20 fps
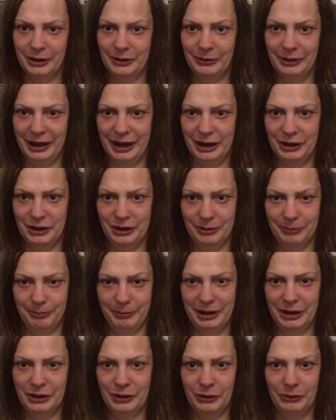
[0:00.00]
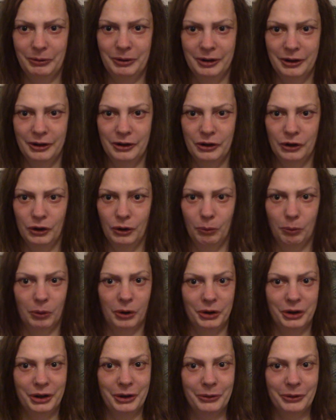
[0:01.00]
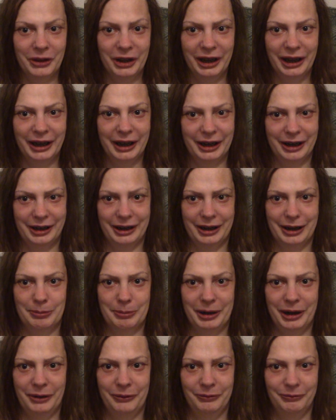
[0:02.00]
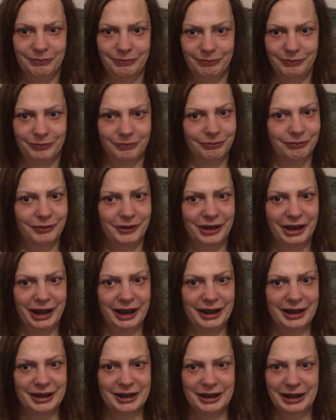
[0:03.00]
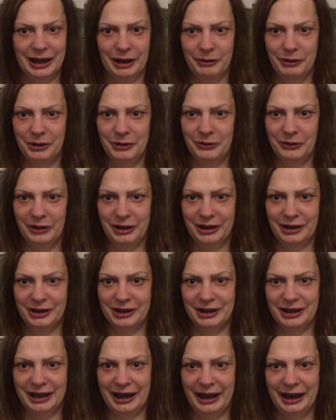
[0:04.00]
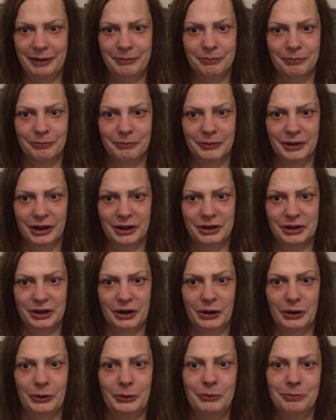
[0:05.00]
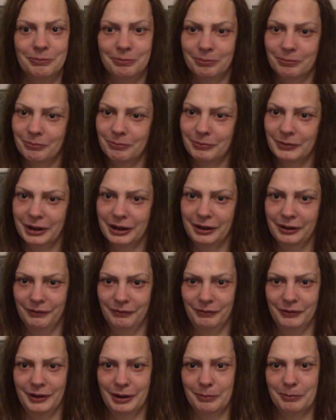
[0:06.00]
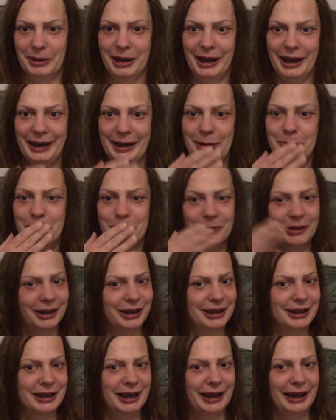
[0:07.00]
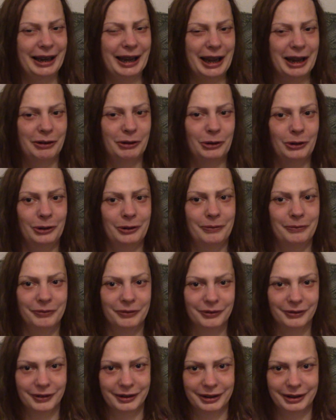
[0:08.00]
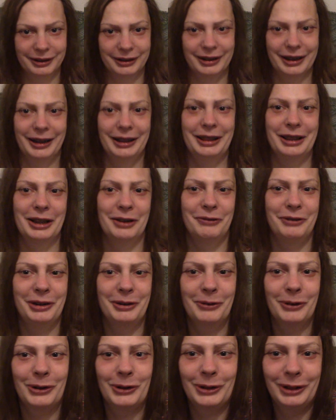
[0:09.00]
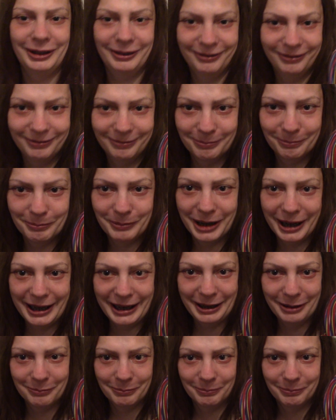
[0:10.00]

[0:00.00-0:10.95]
Let me know what you think about things and how you feel today. So, bye. Take care all. Love you all. Bye.